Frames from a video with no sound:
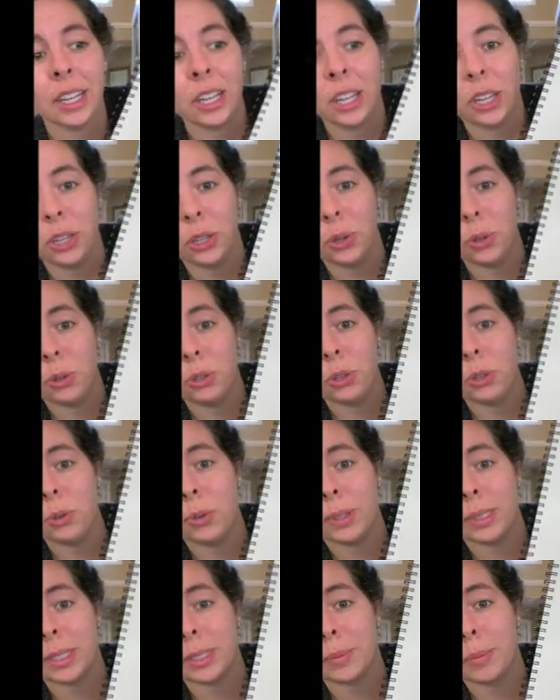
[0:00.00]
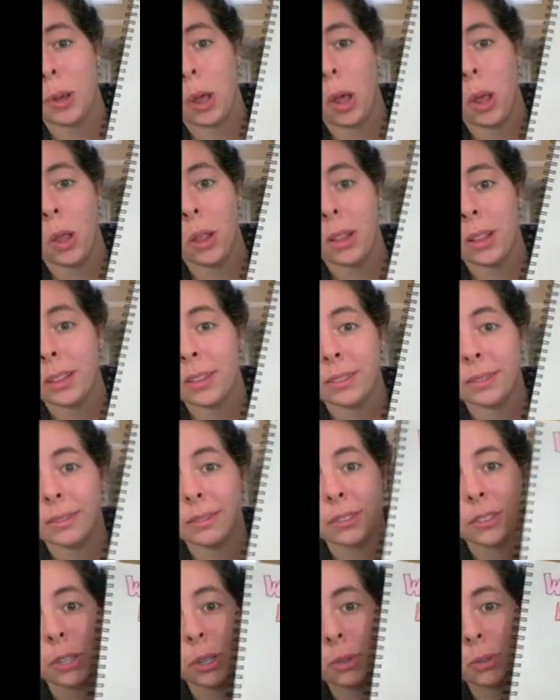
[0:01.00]
you can do a small
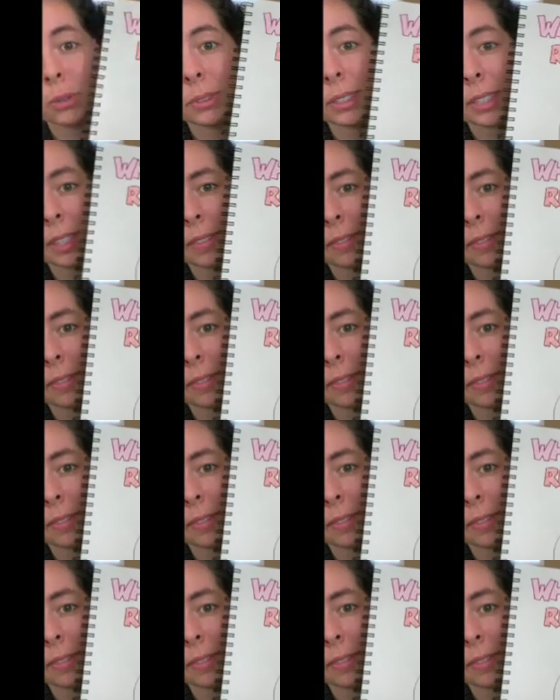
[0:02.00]
nose if